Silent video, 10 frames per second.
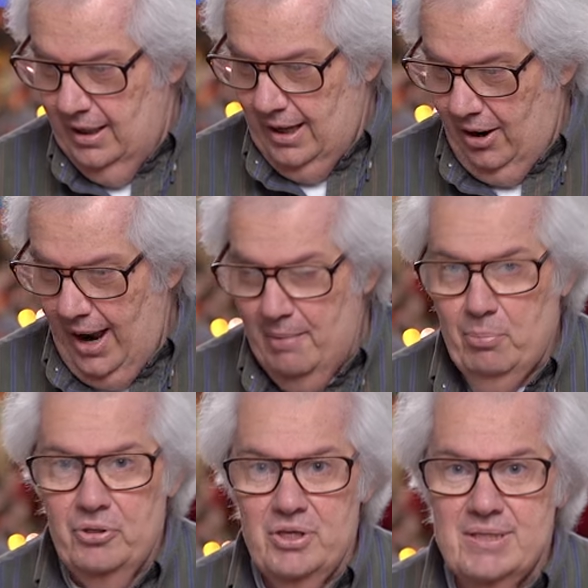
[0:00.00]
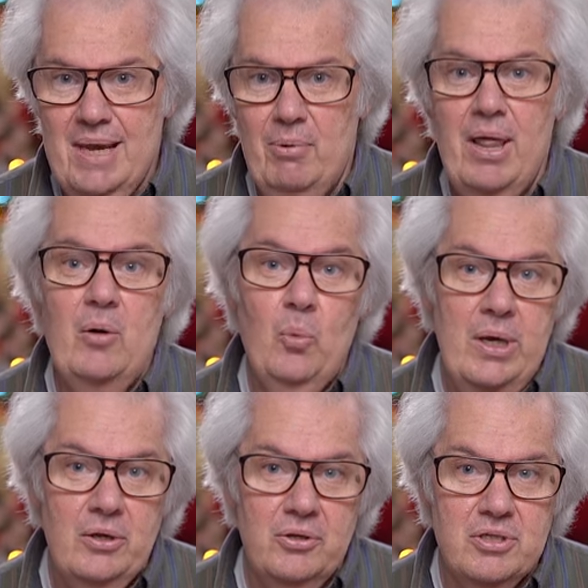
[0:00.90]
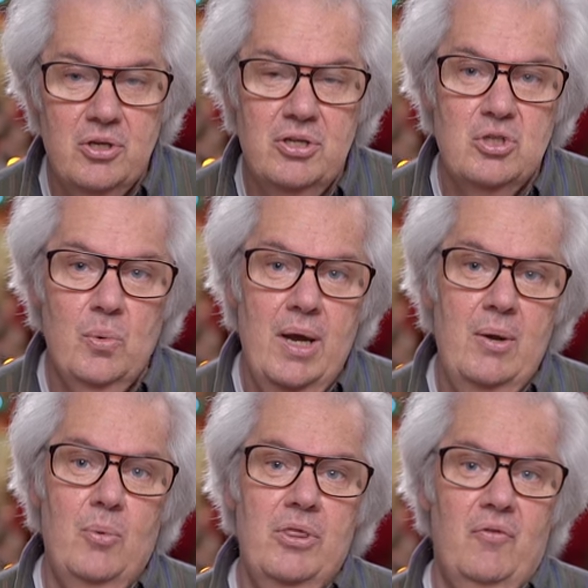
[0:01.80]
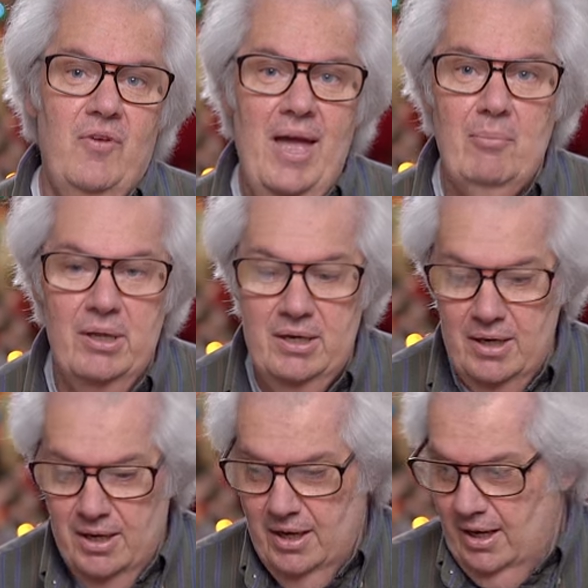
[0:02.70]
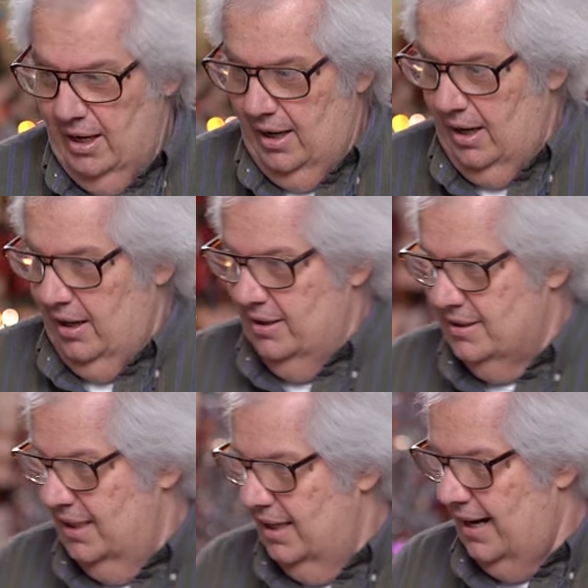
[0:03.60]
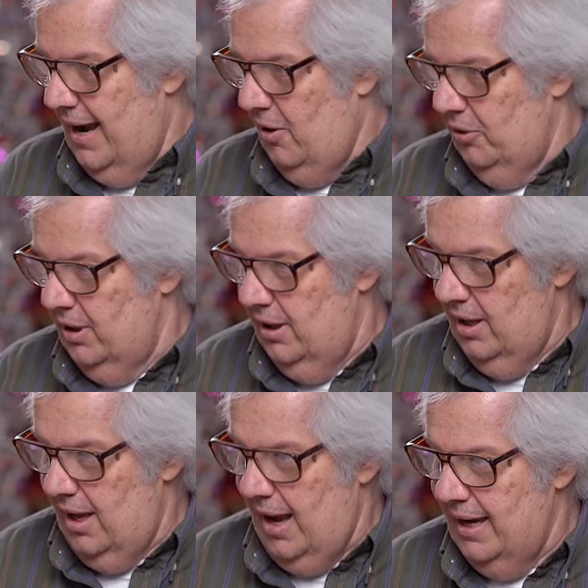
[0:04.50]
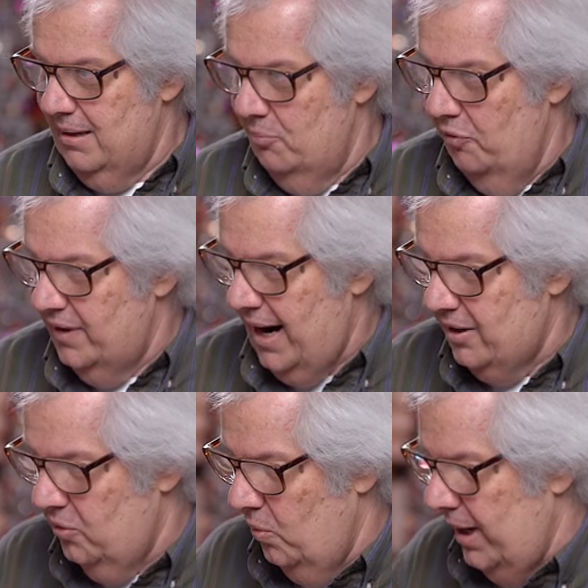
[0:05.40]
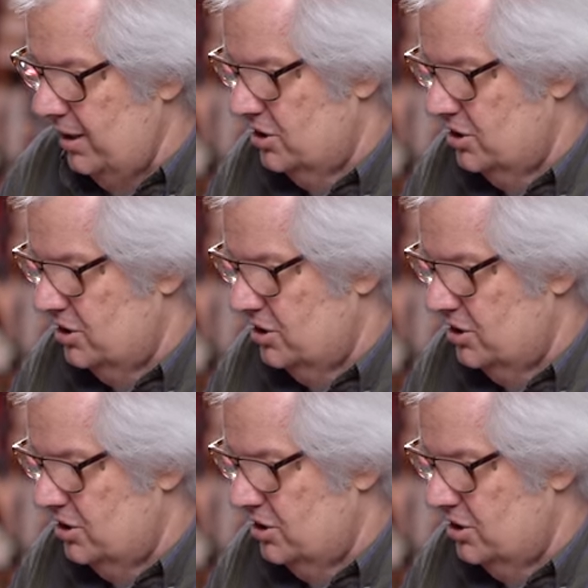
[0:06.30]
Now, I put this table on wheels, so this way with the family uh, is in and out I can move it out of the way.